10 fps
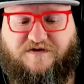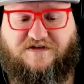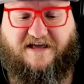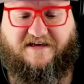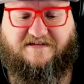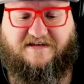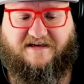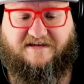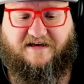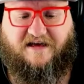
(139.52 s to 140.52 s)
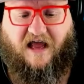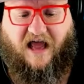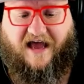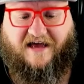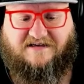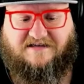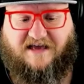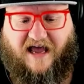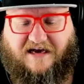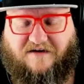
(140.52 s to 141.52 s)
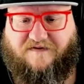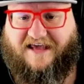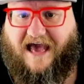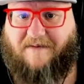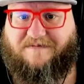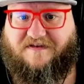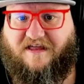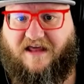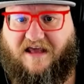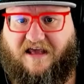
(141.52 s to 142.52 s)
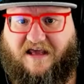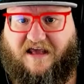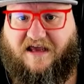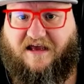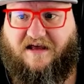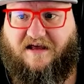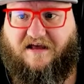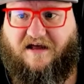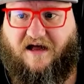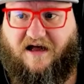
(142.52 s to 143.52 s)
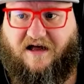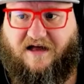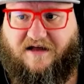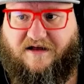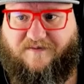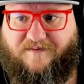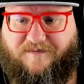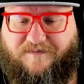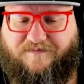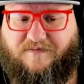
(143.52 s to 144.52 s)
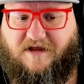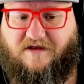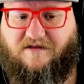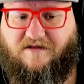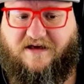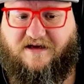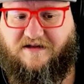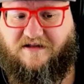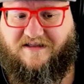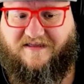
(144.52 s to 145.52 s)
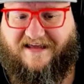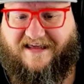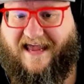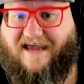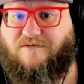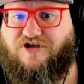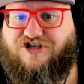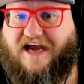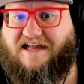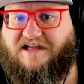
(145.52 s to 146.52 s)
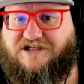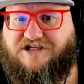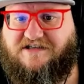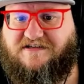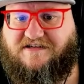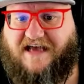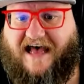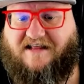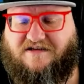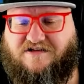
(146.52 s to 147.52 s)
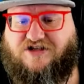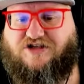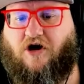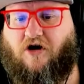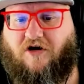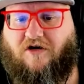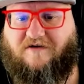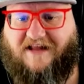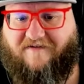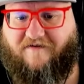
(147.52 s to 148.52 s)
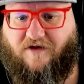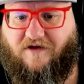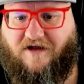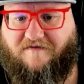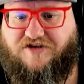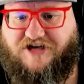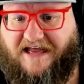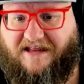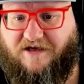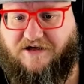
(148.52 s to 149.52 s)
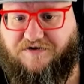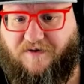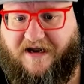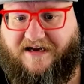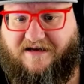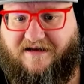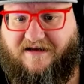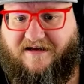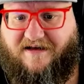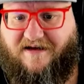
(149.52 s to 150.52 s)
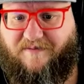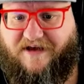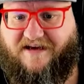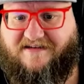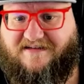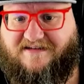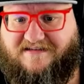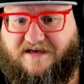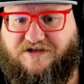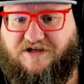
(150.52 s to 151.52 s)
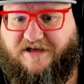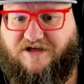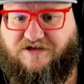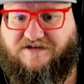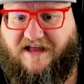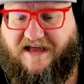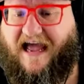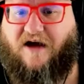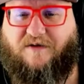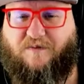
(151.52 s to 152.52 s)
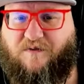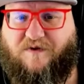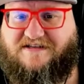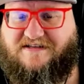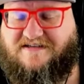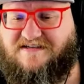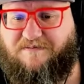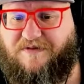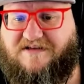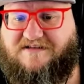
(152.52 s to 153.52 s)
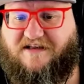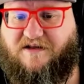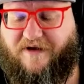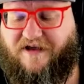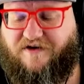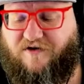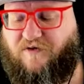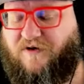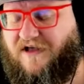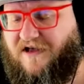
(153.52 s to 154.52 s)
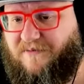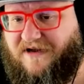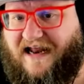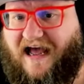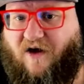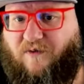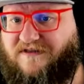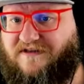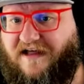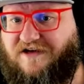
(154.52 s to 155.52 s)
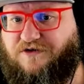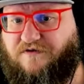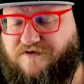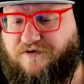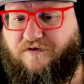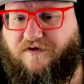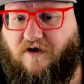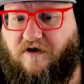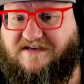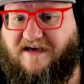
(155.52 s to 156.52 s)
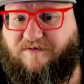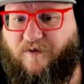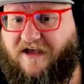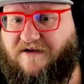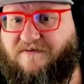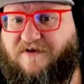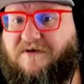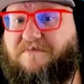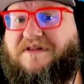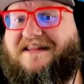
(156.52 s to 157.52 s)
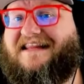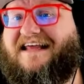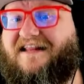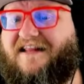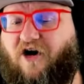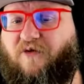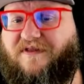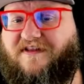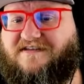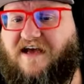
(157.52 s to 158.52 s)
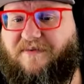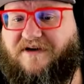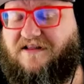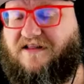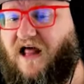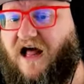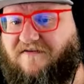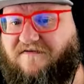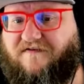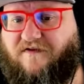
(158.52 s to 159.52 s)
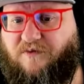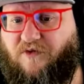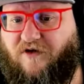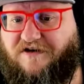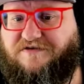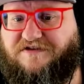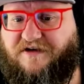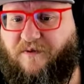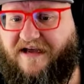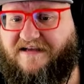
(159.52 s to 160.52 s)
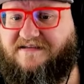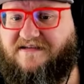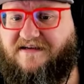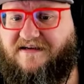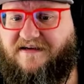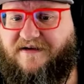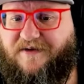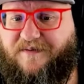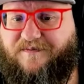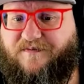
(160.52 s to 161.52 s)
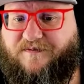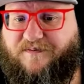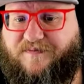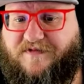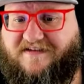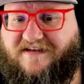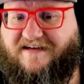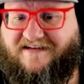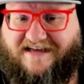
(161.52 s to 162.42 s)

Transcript: of those things that has kind of kept uh, the game challenges at the star level of challenge, right? Because it's essentially just like what's the simplest thing that we can do. But now with the Ledger of Truth concept, we can completely open this up in a lot of different, more interesting ways. Is